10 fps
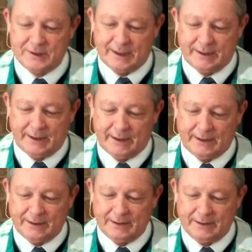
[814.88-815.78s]
that
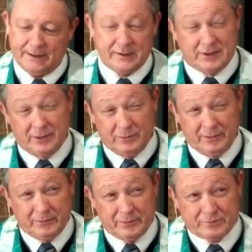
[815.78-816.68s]
day. You see,
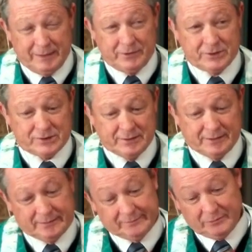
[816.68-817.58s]
it was maybe just
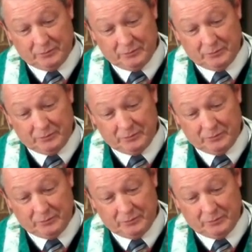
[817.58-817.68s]
a